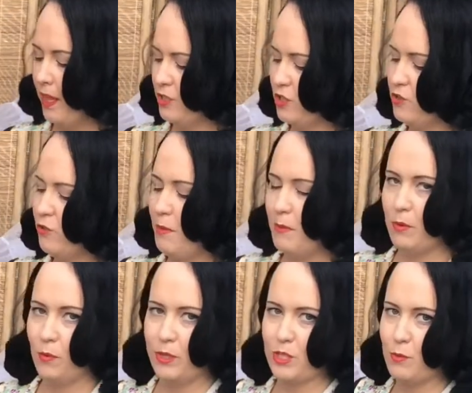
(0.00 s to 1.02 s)
Just remember
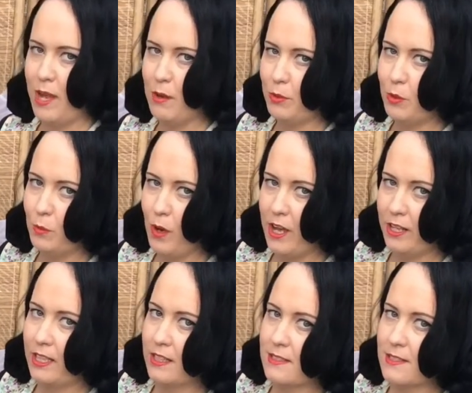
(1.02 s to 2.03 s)
which way up you're
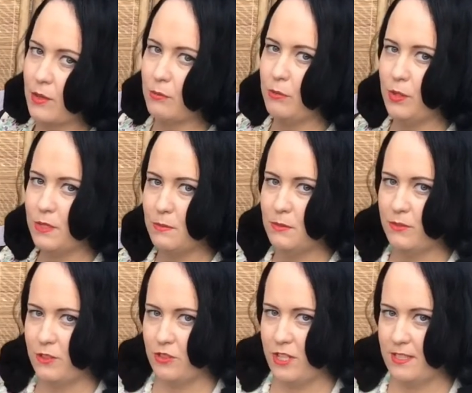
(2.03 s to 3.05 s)
working, so the bottom of
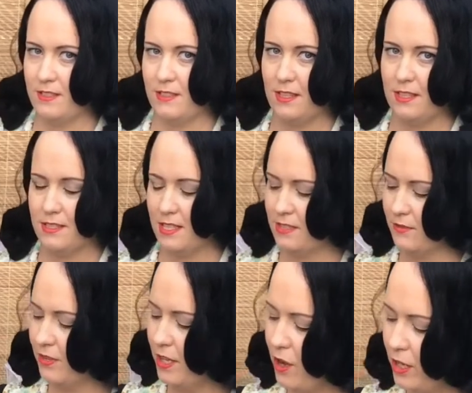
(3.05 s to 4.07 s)
the dress is at this end
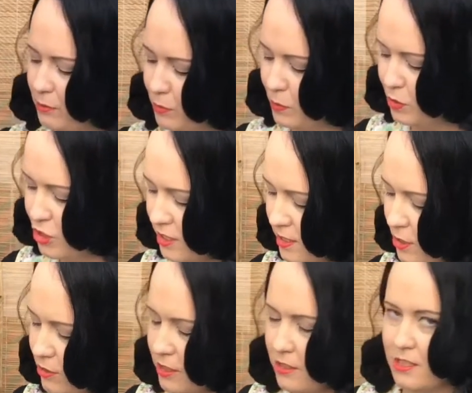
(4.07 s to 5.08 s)
of the ironing board, just so
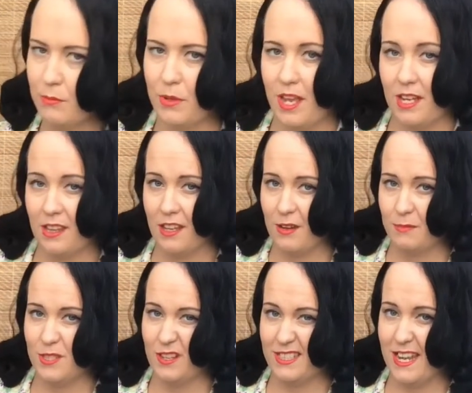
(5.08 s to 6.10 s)
that you don't put anything
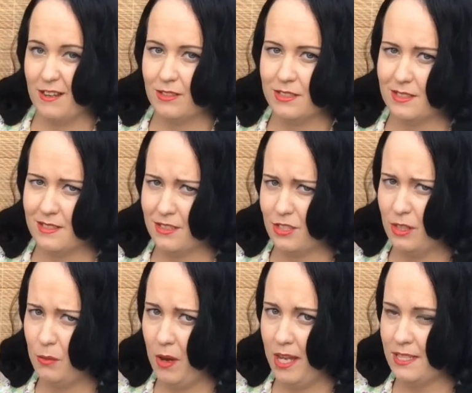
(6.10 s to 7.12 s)
upside down, because it's actually
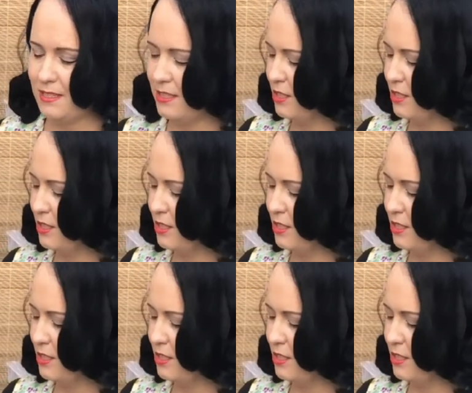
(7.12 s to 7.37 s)
quite easy